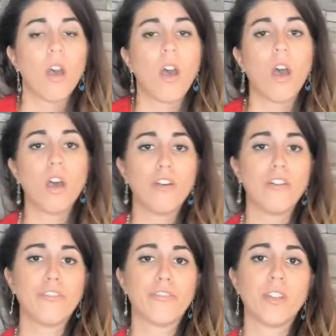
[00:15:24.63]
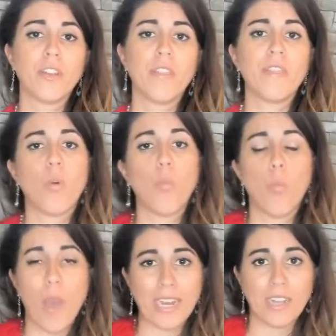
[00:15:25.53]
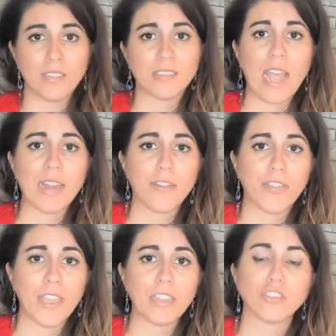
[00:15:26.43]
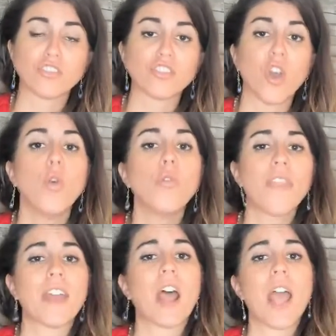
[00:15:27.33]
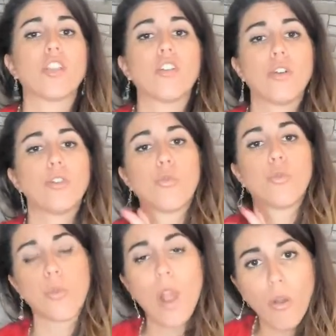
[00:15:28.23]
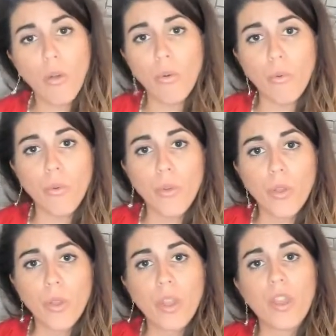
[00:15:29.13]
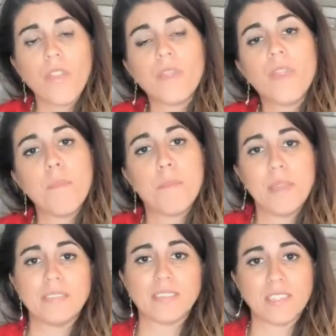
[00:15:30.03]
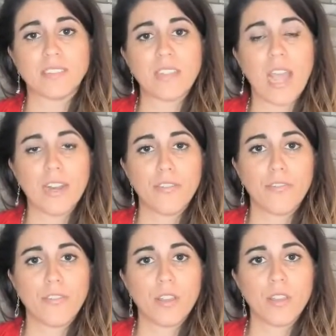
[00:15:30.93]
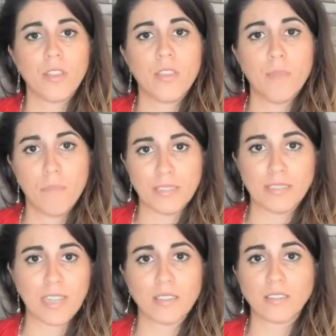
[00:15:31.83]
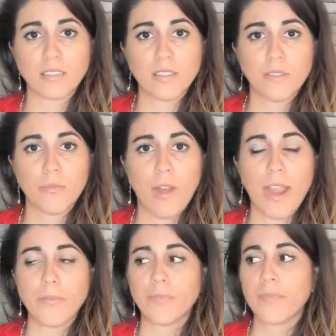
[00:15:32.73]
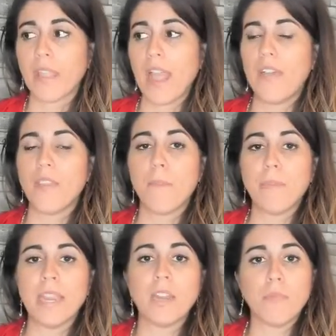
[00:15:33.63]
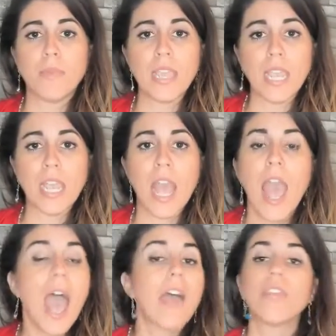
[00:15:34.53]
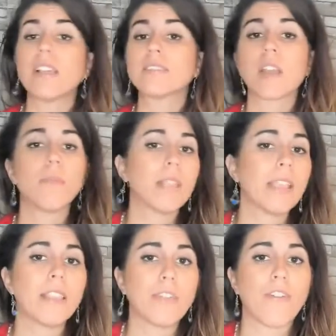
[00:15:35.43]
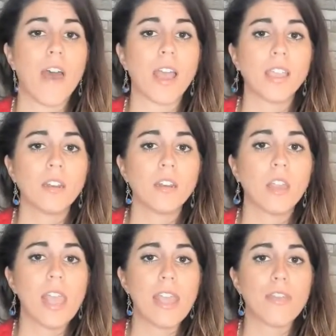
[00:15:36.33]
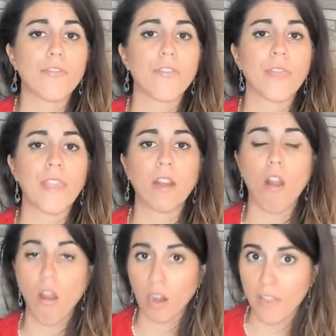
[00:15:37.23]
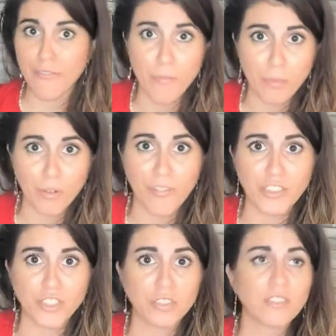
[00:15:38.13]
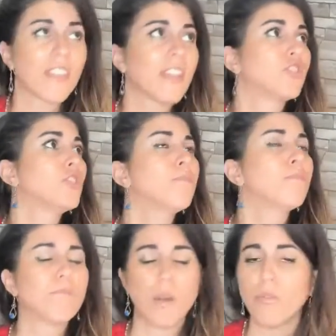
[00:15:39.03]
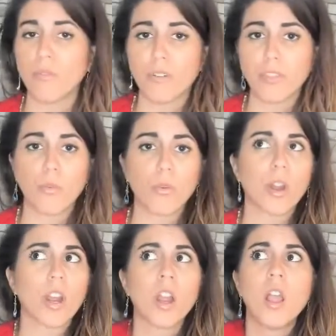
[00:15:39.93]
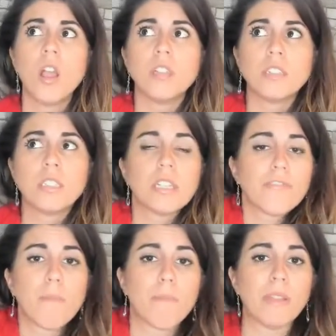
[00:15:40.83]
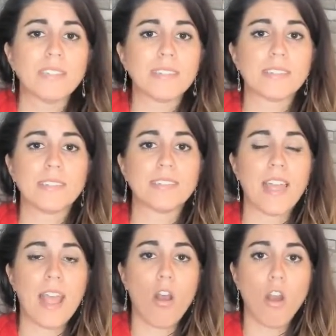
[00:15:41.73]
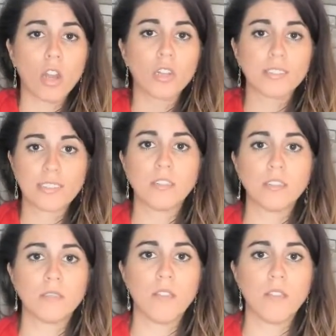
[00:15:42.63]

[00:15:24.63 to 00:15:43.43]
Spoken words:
of the wedding side of things so that I could grow the business side of the business, right? And the B2B. And that's completely fine if there are event professionals that do both, or different businesses that are still